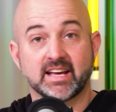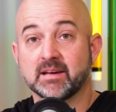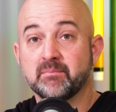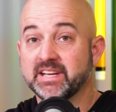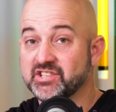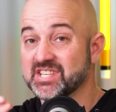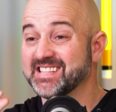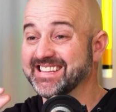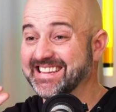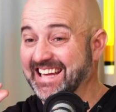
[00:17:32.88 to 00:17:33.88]
It can be just
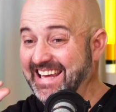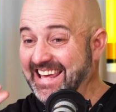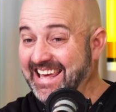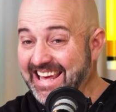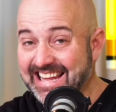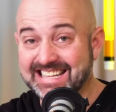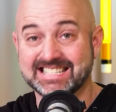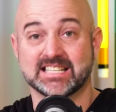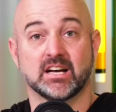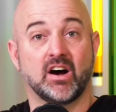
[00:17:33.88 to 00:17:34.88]
the
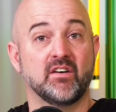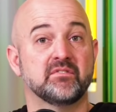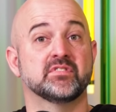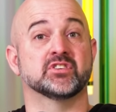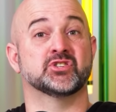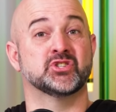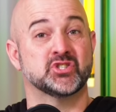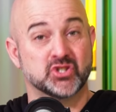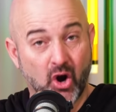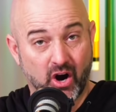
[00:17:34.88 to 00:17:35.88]
hint of the
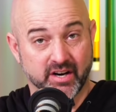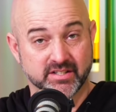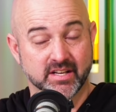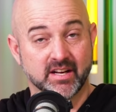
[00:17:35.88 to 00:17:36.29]
start.